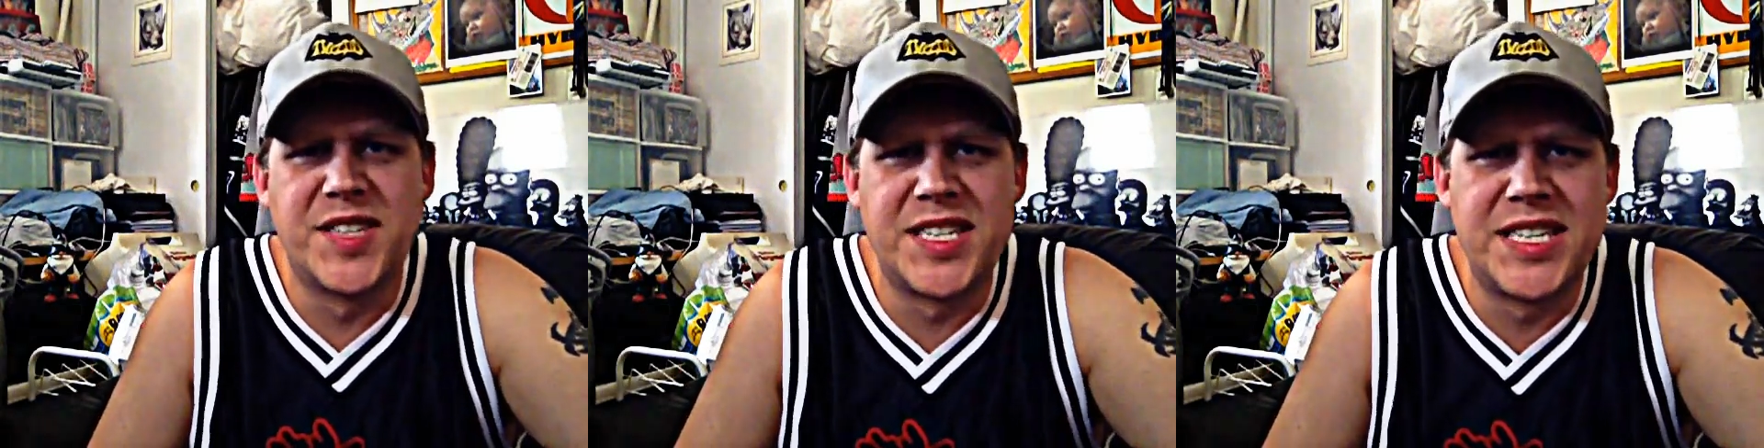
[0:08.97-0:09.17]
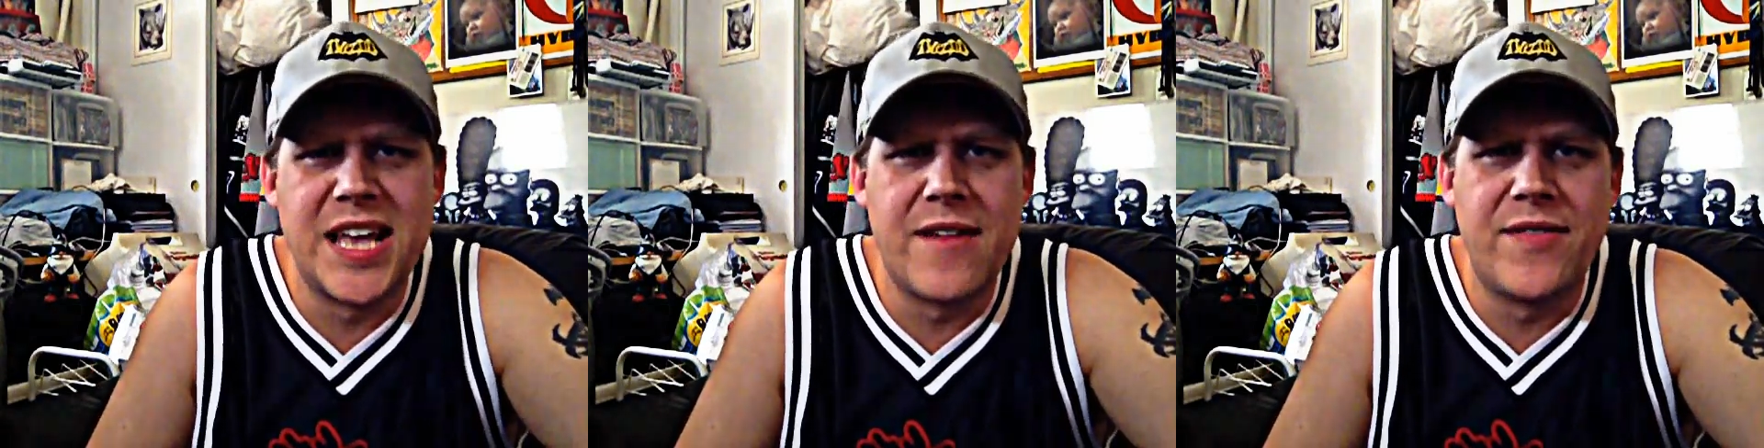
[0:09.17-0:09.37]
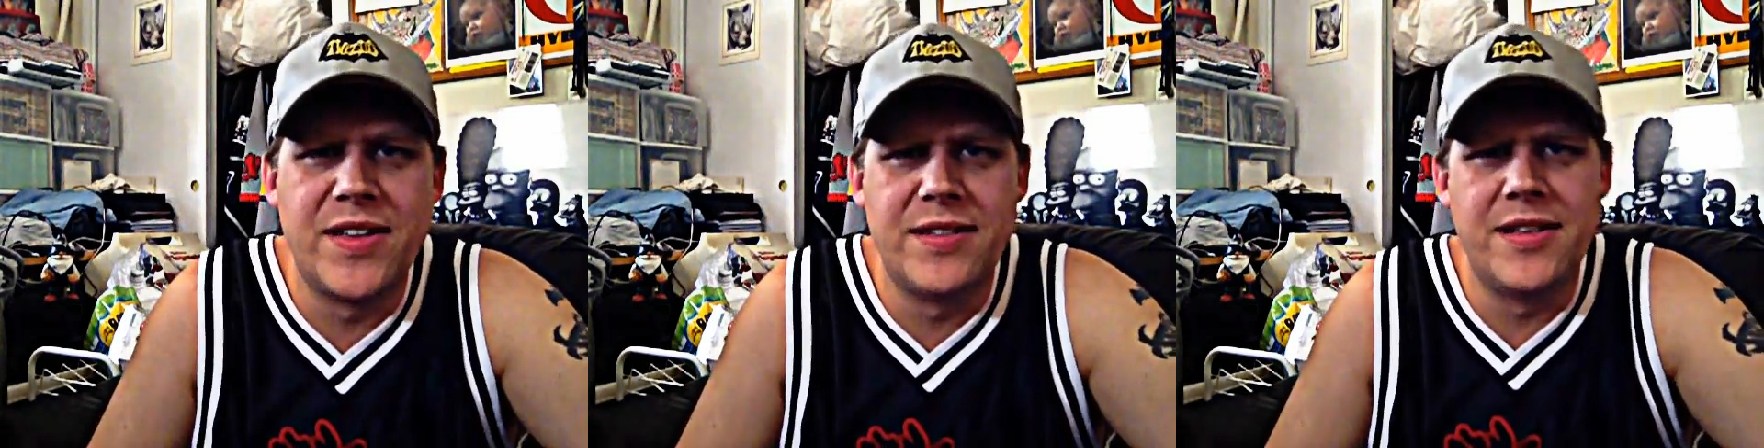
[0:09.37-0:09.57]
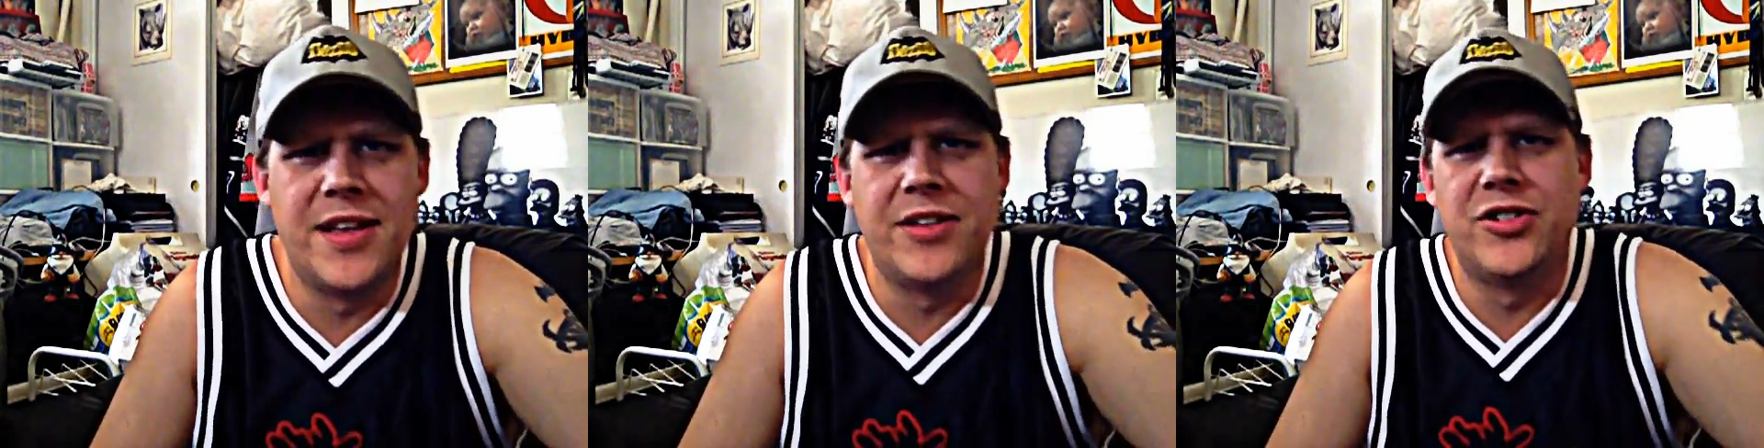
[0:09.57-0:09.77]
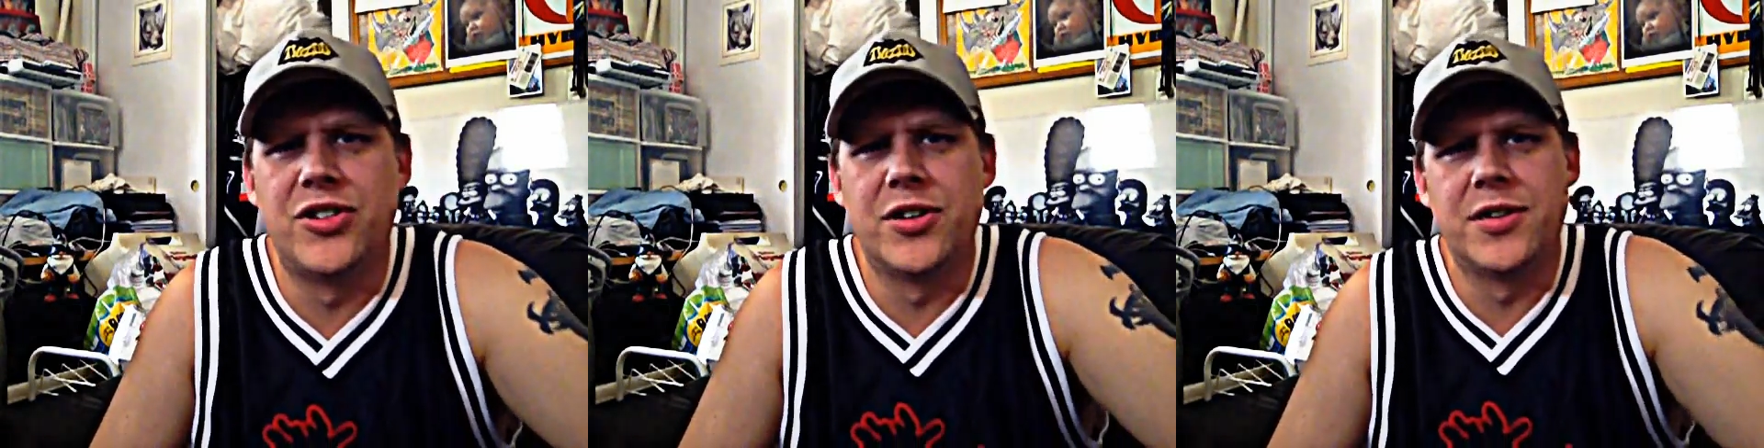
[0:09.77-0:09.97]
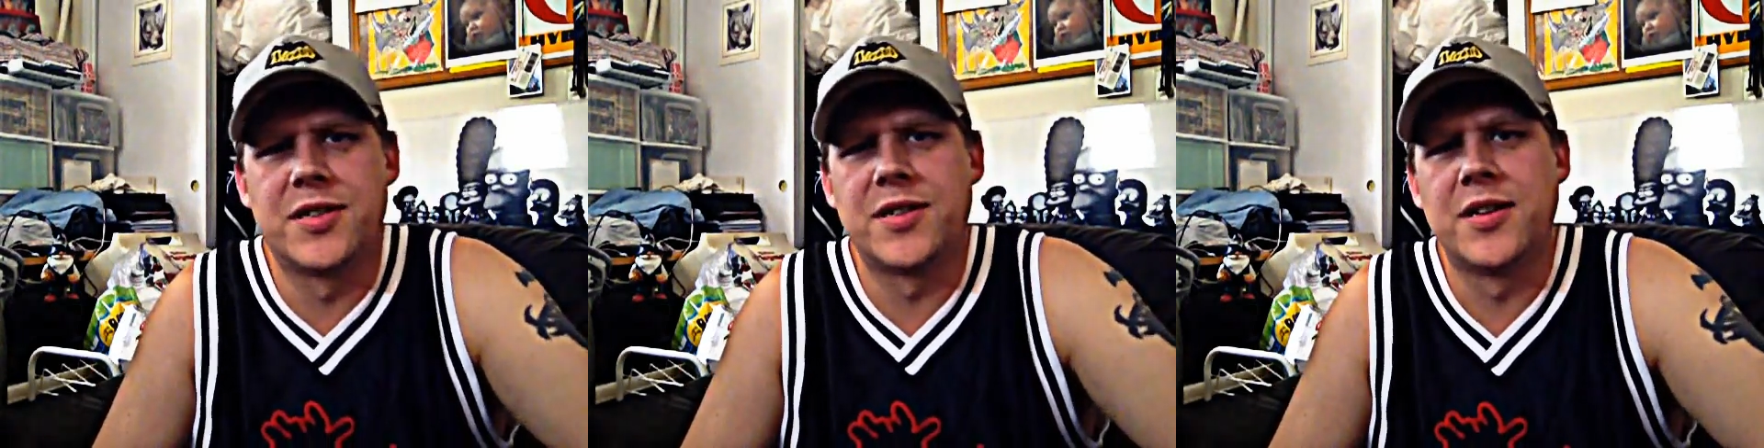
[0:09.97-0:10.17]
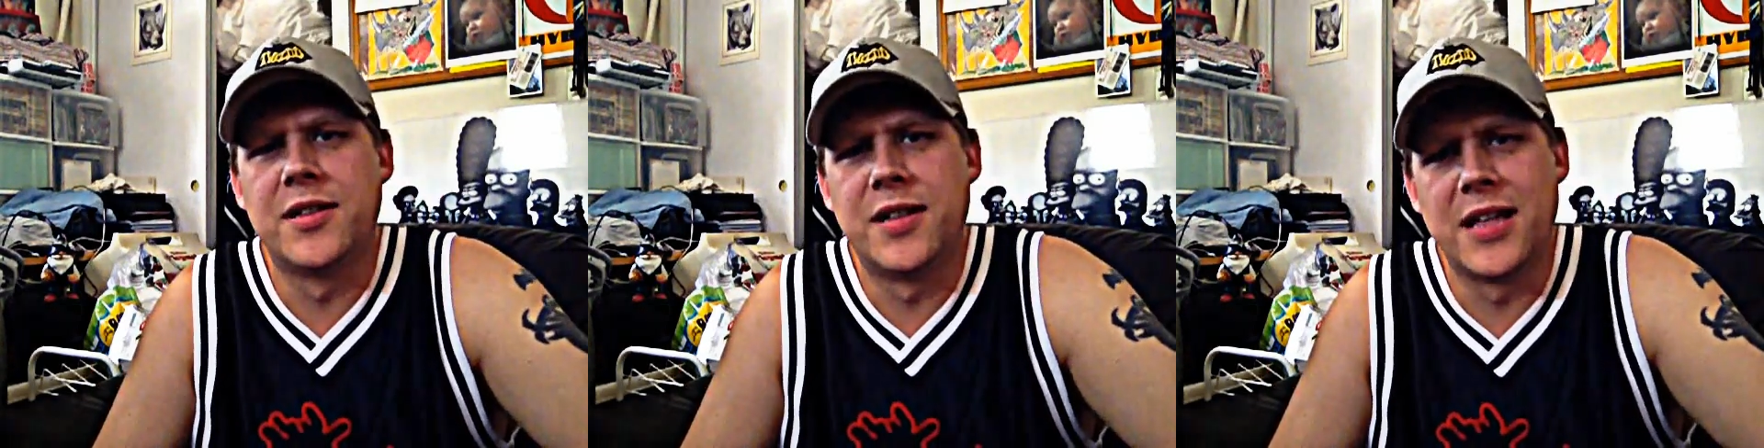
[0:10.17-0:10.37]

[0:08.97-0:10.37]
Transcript: seven ninjas